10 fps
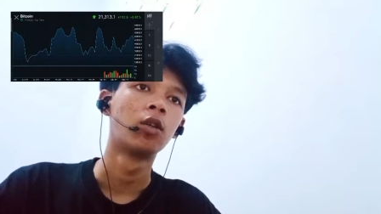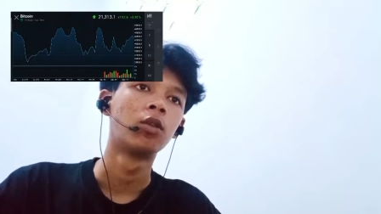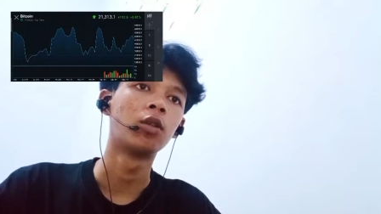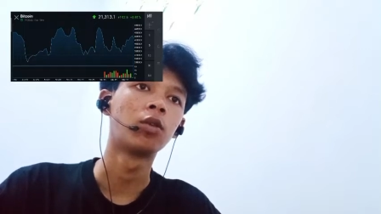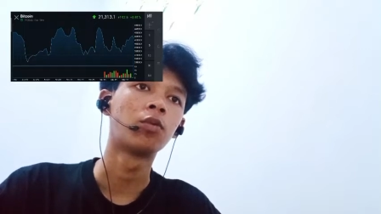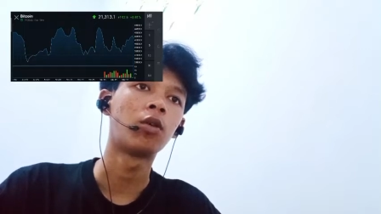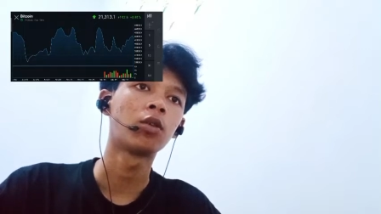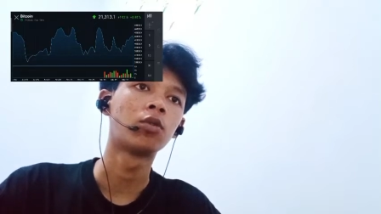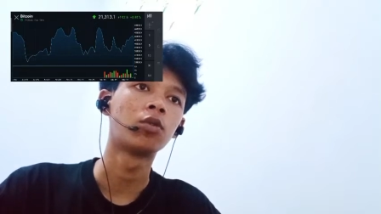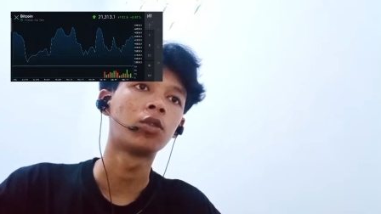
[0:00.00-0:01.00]
network
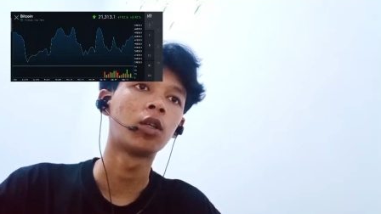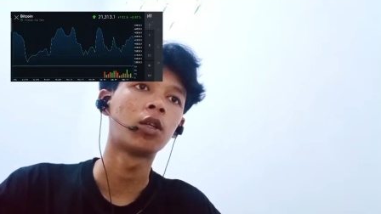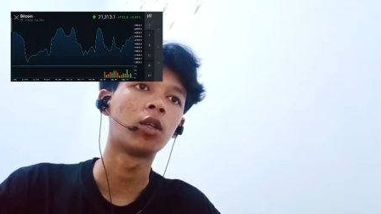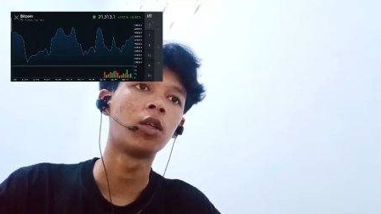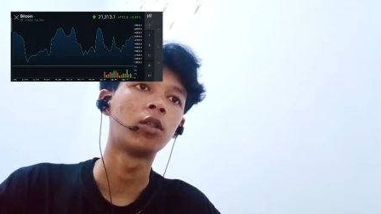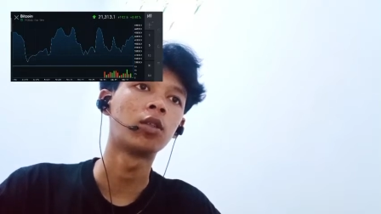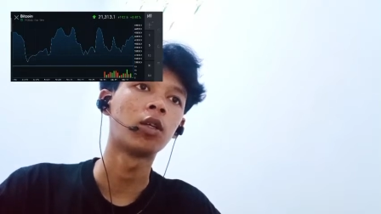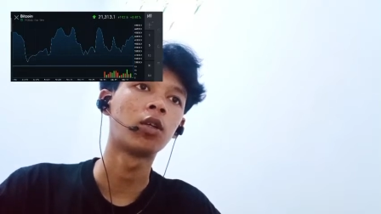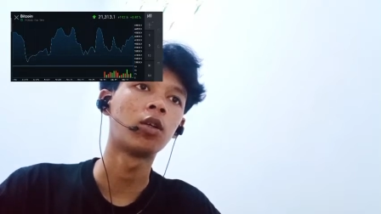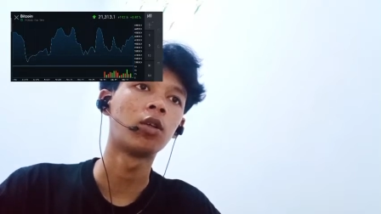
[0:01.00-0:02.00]
to share its
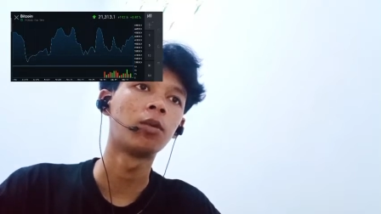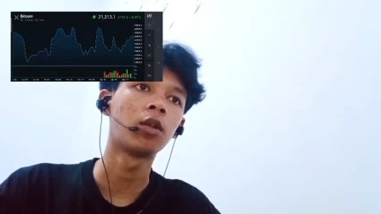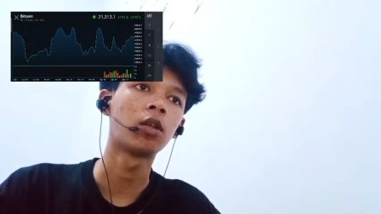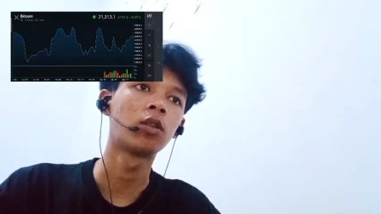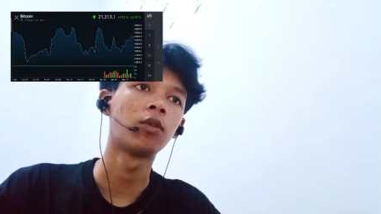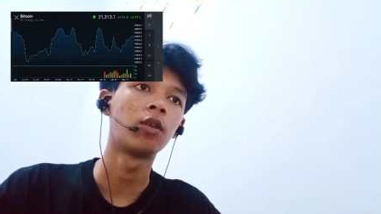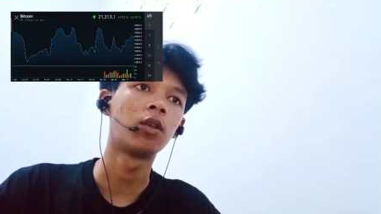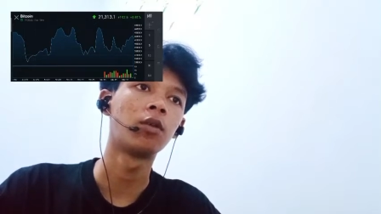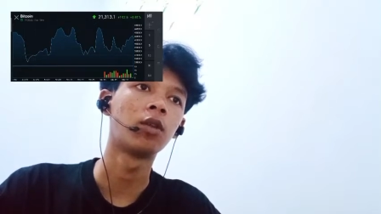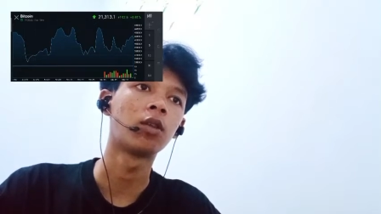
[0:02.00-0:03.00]
economic activity
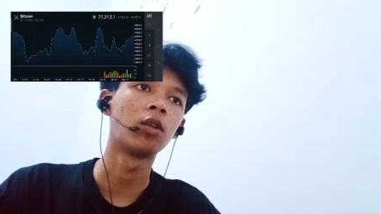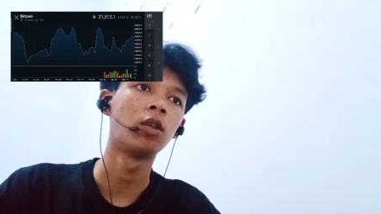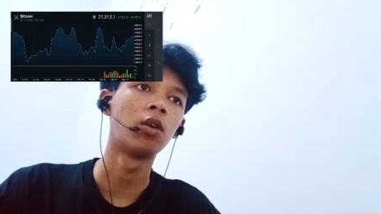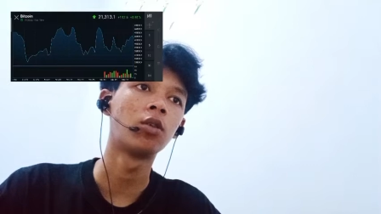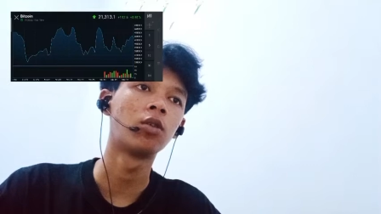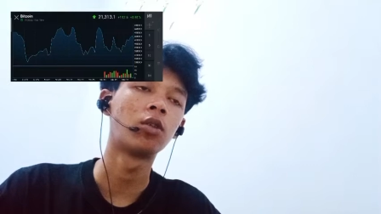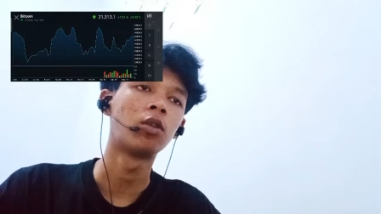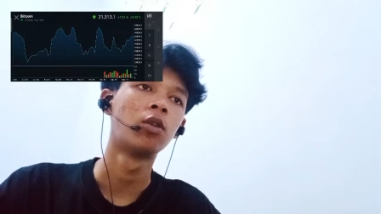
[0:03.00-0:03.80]
with another.